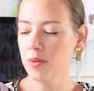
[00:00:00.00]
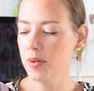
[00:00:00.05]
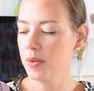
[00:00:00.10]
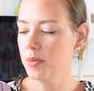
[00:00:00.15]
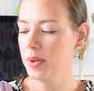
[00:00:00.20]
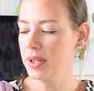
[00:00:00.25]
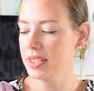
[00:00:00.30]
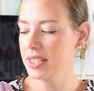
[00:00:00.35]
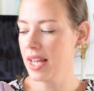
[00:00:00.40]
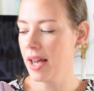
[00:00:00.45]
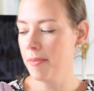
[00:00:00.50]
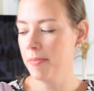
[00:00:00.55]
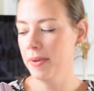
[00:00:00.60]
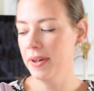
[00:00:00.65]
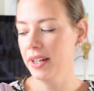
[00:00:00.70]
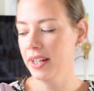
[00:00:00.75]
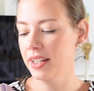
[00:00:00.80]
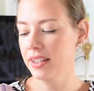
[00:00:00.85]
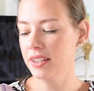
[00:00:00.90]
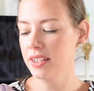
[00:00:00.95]
with what's
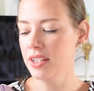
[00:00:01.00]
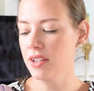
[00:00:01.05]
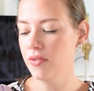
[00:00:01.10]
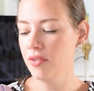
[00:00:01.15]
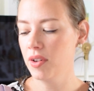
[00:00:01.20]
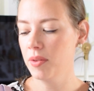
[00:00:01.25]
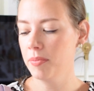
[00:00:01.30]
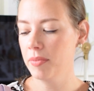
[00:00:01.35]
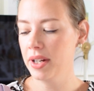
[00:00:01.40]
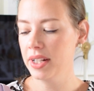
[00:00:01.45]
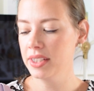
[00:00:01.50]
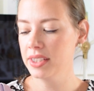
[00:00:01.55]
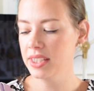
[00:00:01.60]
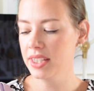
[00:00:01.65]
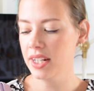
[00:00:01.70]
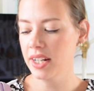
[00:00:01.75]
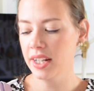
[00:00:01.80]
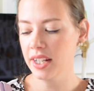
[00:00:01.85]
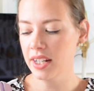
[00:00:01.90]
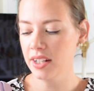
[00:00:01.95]
happening in the different months
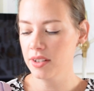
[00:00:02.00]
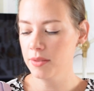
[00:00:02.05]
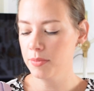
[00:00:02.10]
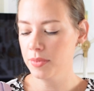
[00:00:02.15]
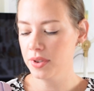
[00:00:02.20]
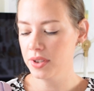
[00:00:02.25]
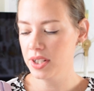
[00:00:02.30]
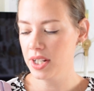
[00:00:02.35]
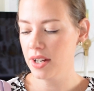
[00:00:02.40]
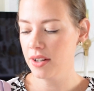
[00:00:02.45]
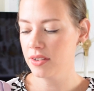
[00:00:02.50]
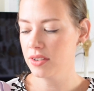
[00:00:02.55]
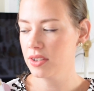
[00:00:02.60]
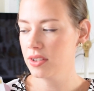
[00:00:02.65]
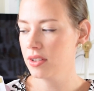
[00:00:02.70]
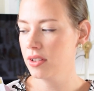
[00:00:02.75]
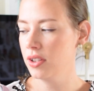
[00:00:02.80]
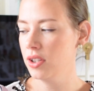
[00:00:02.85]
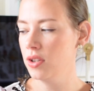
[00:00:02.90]
that I can put down as